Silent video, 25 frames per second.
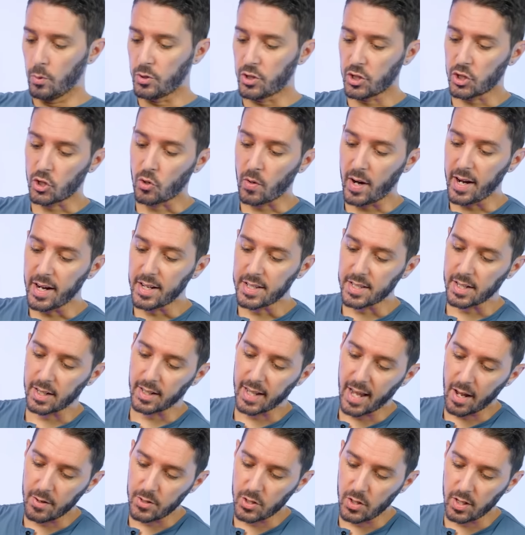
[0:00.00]
which is great because it
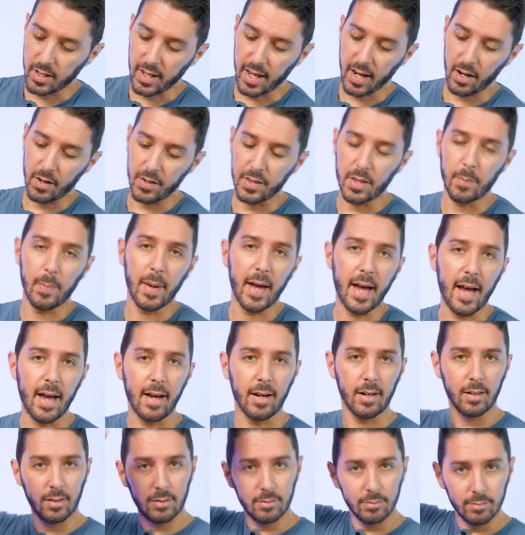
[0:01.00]
allows you to carry the
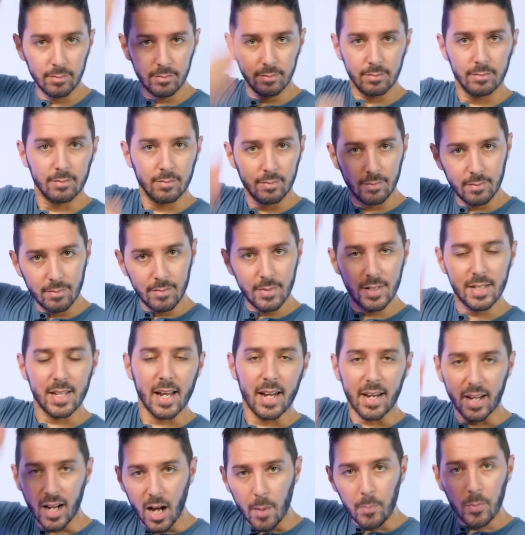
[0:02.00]
bag
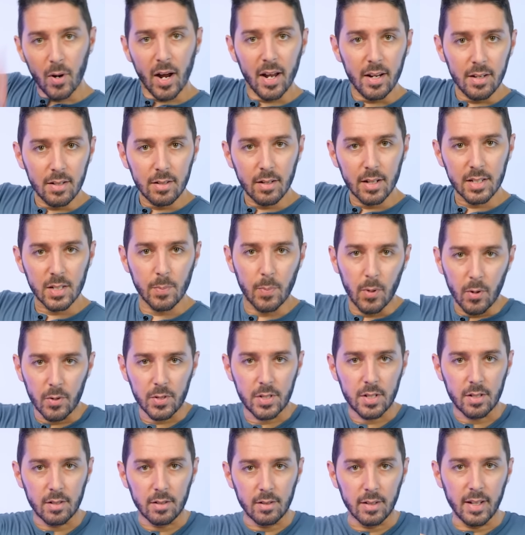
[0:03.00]
standing upright as
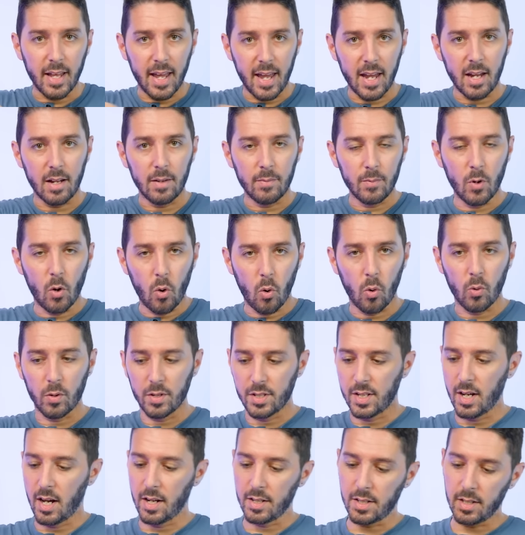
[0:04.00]
opposed to laying
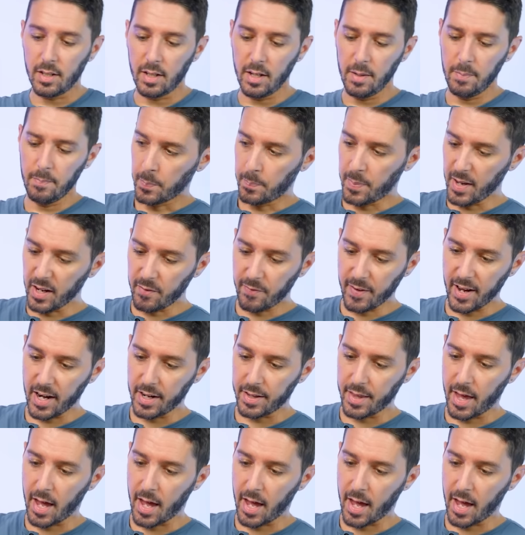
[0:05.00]
horizontally. Big fan of